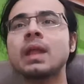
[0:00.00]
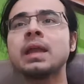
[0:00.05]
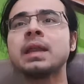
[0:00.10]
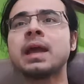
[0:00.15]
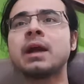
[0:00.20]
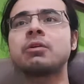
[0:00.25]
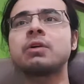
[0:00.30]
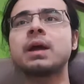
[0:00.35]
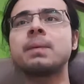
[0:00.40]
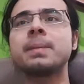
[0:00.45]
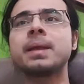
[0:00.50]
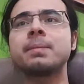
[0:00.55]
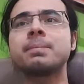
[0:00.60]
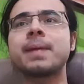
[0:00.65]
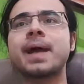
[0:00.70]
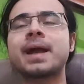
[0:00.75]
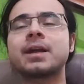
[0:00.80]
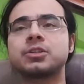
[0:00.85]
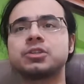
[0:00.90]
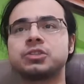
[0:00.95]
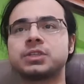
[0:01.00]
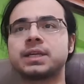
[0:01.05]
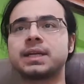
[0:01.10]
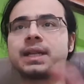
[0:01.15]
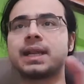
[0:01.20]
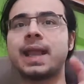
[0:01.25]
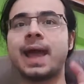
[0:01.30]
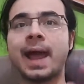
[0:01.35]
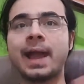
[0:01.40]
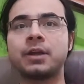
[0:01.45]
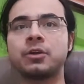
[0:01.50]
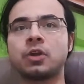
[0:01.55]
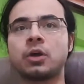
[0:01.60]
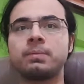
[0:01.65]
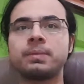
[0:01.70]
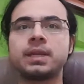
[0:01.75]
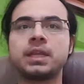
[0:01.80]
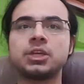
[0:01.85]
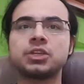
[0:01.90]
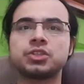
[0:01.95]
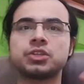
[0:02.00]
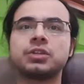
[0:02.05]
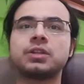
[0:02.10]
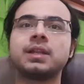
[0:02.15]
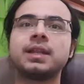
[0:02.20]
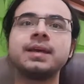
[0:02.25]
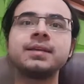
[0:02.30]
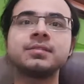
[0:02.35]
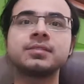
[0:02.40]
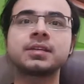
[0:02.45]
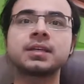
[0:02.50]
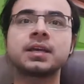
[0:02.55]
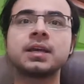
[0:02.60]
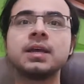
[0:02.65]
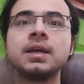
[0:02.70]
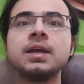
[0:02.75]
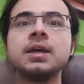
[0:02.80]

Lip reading: Now coming back to the GLAAD nomination list.